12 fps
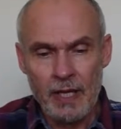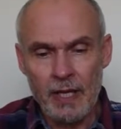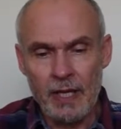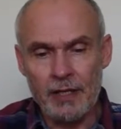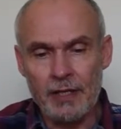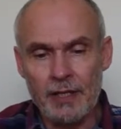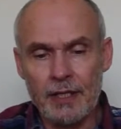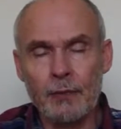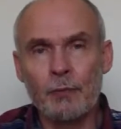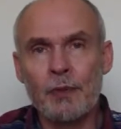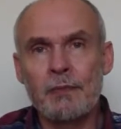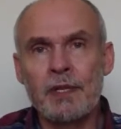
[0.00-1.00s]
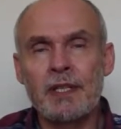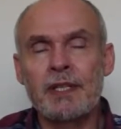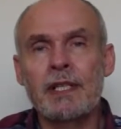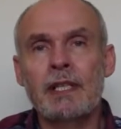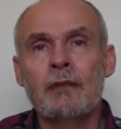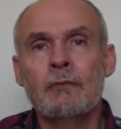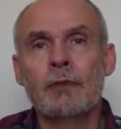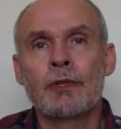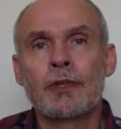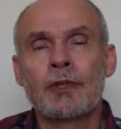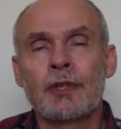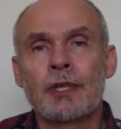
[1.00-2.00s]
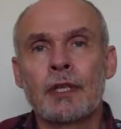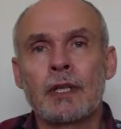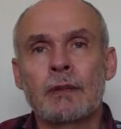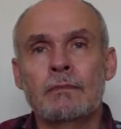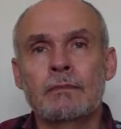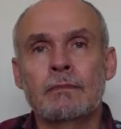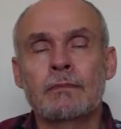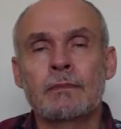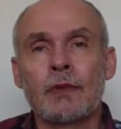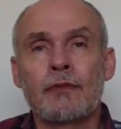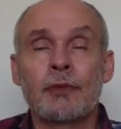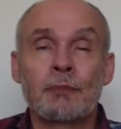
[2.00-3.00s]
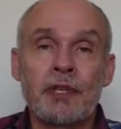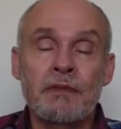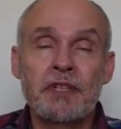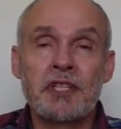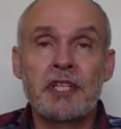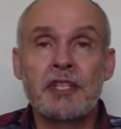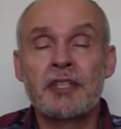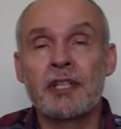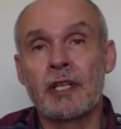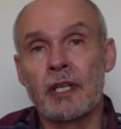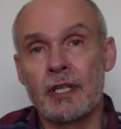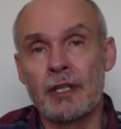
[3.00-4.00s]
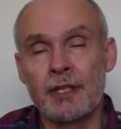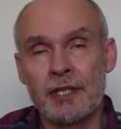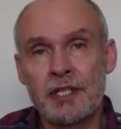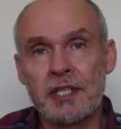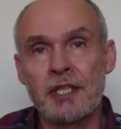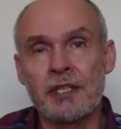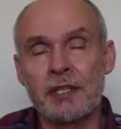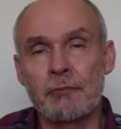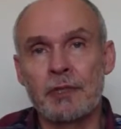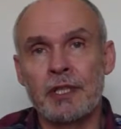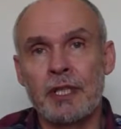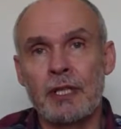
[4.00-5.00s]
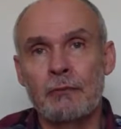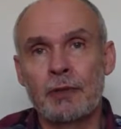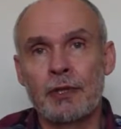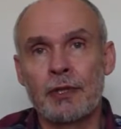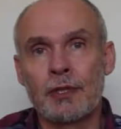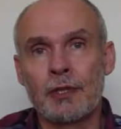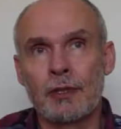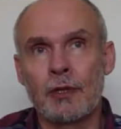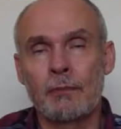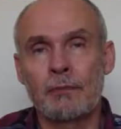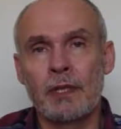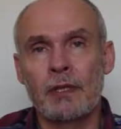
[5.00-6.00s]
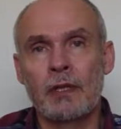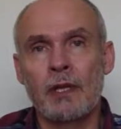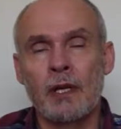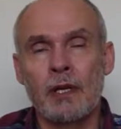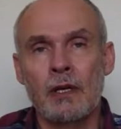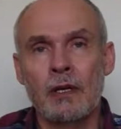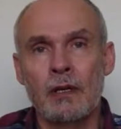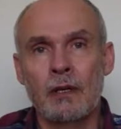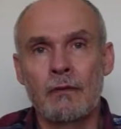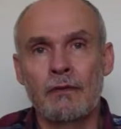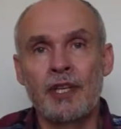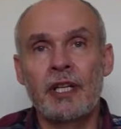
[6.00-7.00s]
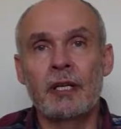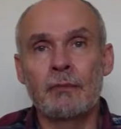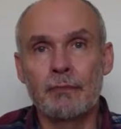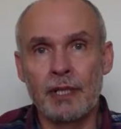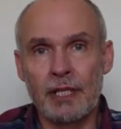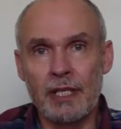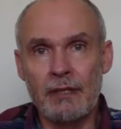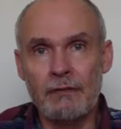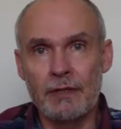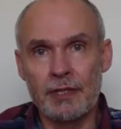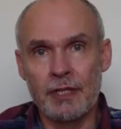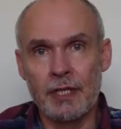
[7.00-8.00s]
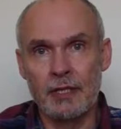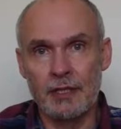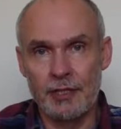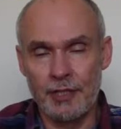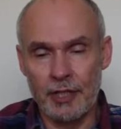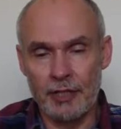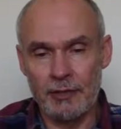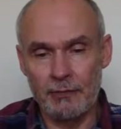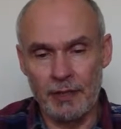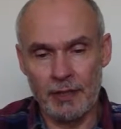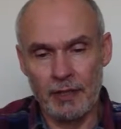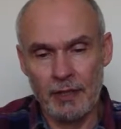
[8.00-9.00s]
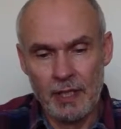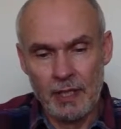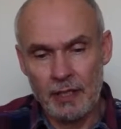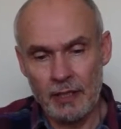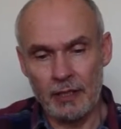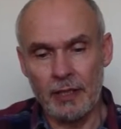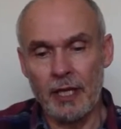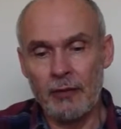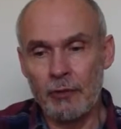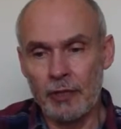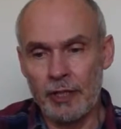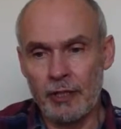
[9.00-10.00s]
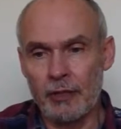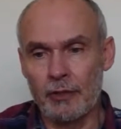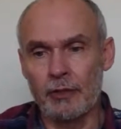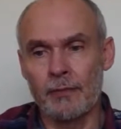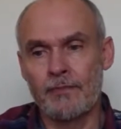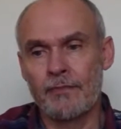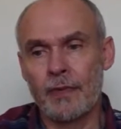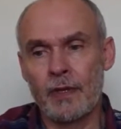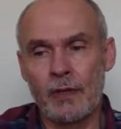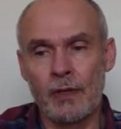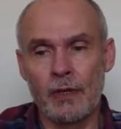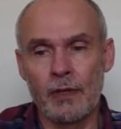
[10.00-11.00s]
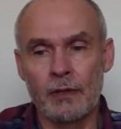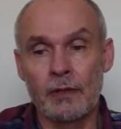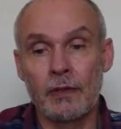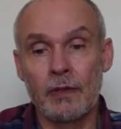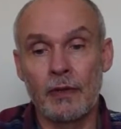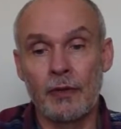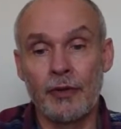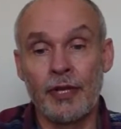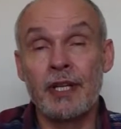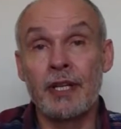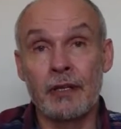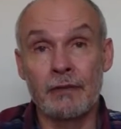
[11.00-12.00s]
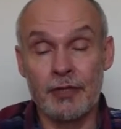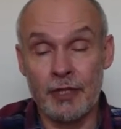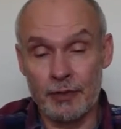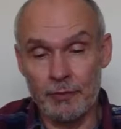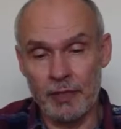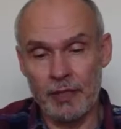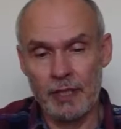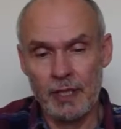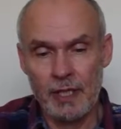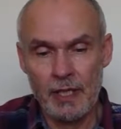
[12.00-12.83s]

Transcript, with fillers: And uh, we've been dealing with, um, of the previous teaching and in this teaching, we're dealing with the topic of the unbelievers' judgment that they will incur uh, on their day of judgment.